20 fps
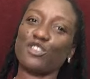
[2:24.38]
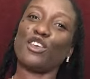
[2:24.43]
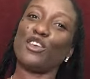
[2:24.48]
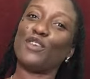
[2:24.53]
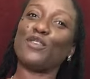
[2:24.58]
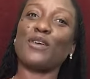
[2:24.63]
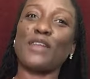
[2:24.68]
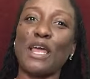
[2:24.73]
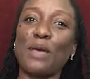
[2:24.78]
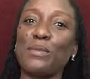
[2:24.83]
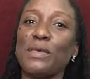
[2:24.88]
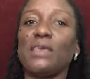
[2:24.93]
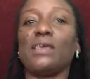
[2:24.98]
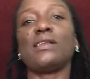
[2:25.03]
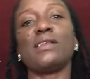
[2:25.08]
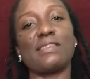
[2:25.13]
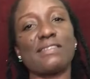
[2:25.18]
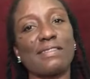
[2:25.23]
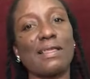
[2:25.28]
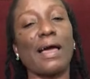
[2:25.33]
you know what I
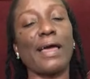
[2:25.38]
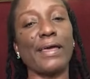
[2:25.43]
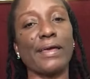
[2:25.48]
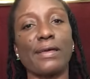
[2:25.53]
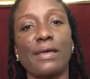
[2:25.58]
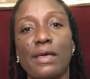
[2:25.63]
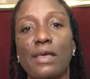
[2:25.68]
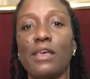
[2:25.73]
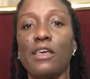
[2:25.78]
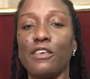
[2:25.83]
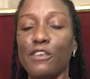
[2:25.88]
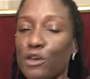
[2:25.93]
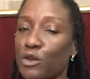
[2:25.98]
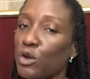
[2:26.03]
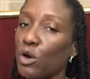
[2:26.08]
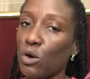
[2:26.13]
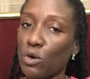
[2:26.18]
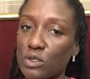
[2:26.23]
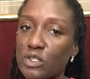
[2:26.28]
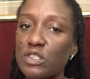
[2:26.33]
mean? It's like, you
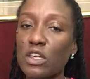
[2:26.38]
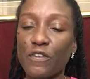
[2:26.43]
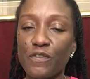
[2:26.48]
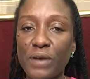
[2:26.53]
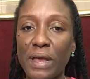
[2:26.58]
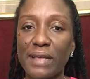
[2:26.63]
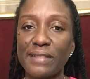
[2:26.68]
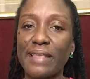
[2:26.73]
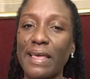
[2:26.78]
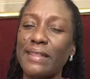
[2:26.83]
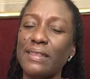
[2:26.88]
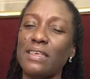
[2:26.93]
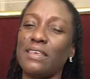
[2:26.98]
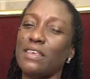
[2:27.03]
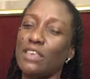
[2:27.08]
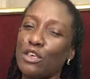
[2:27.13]
know, stuff like that.